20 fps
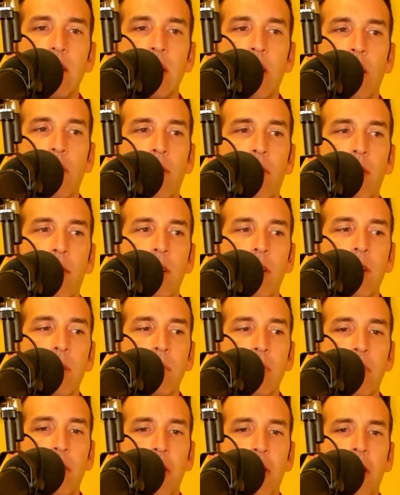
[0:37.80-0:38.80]
for
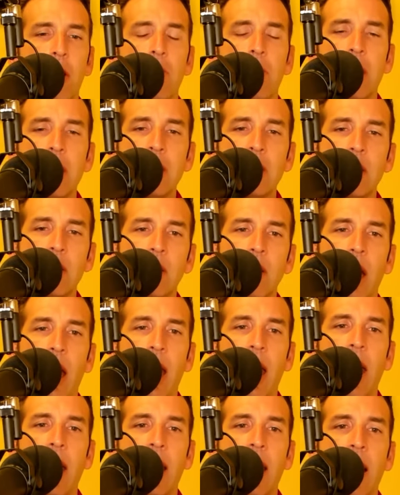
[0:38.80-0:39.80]
good reason,
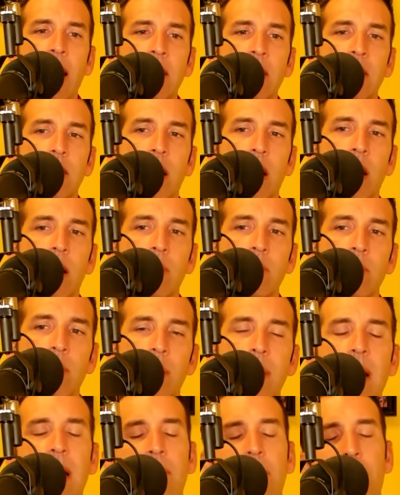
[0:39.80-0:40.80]
I guess.
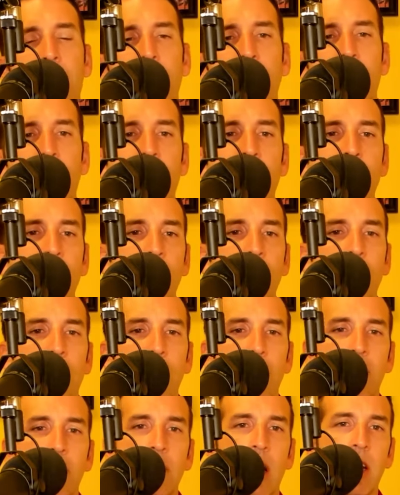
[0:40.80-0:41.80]
Maybe not for good reason. Maybe
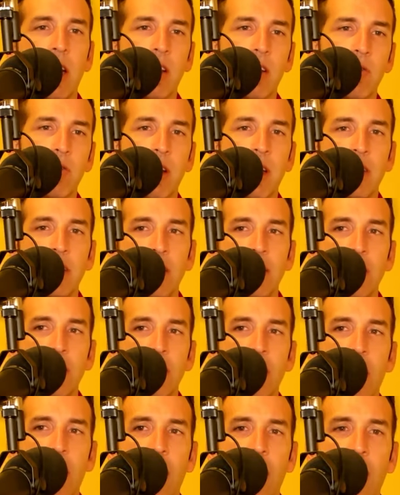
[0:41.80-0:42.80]
there's not a good reason
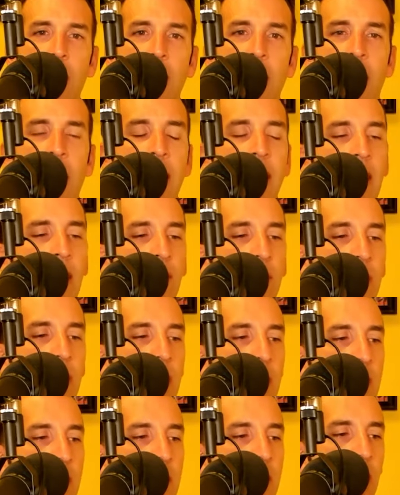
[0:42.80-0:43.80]
in any of
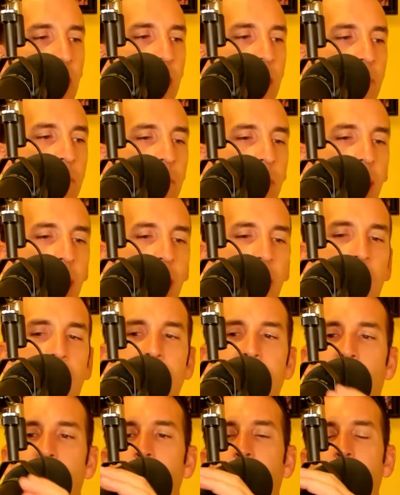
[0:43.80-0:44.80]
this. And
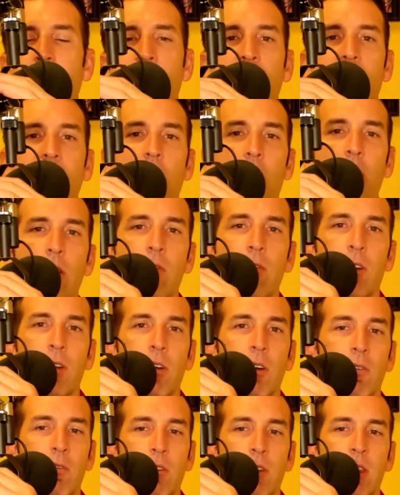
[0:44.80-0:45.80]
as I've mentioned over and
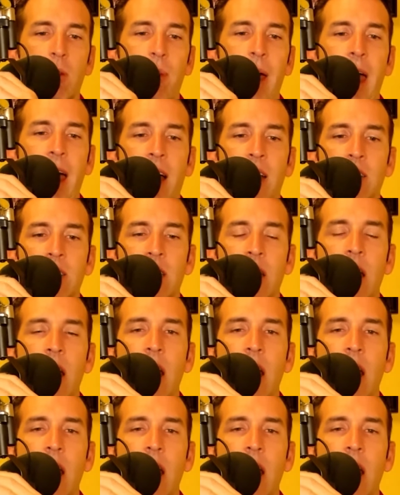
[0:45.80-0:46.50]
over in the past,